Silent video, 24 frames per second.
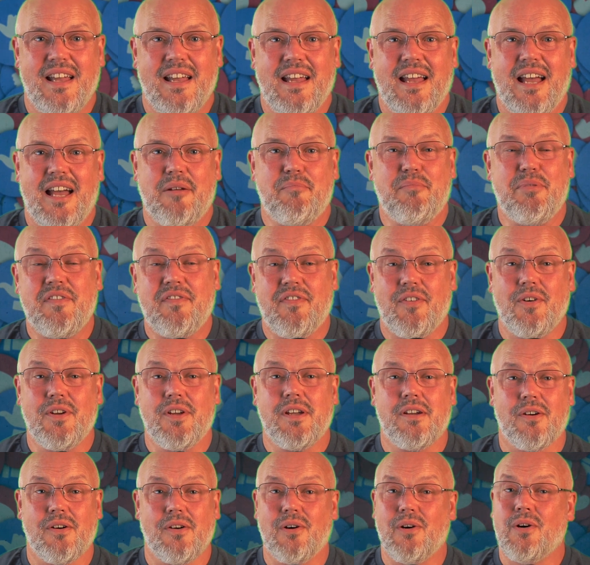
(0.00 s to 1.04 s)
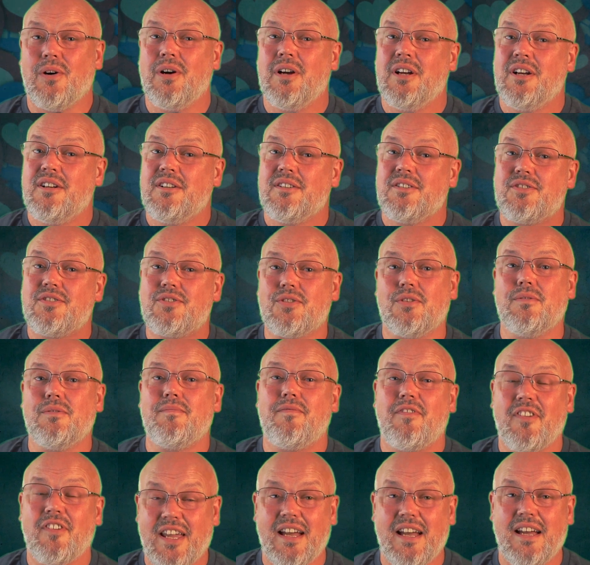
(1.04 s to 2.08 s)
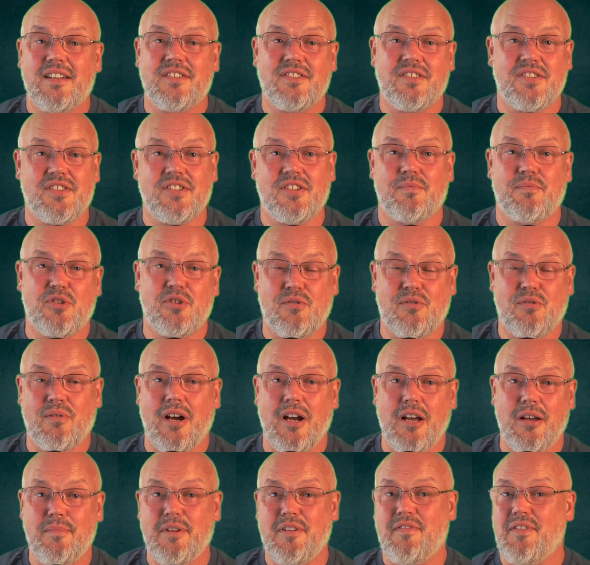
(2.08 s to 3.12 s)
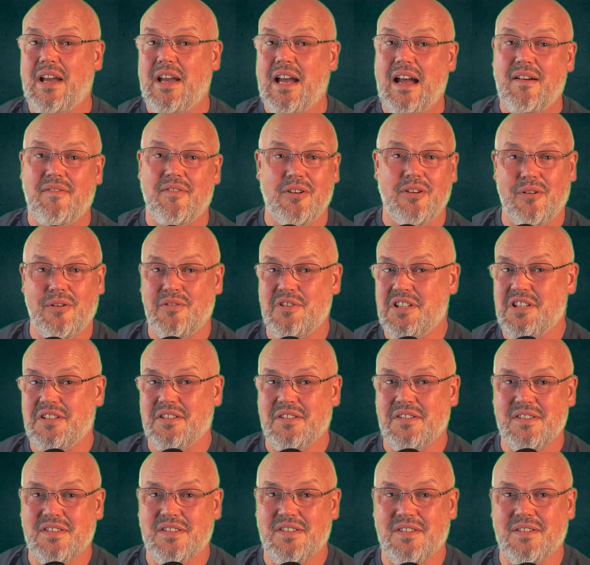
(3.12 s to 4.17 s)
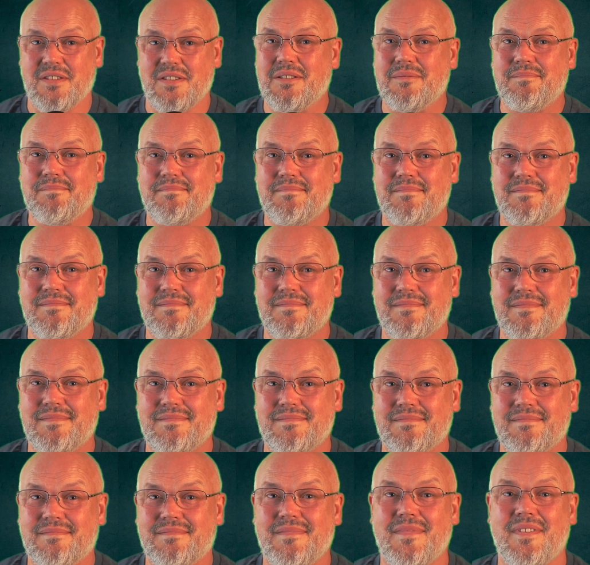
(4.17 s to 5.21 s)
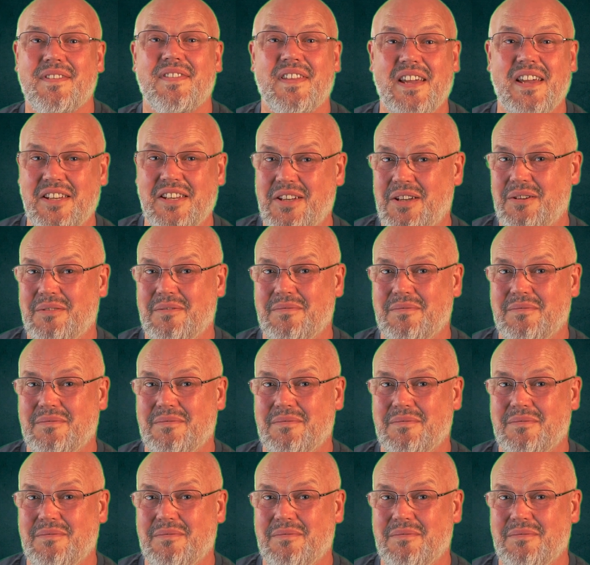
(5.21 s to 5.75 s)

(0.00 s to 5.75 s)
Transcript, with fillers: And before you go, don't forget to subscribe if you haven't already done so. Thank you.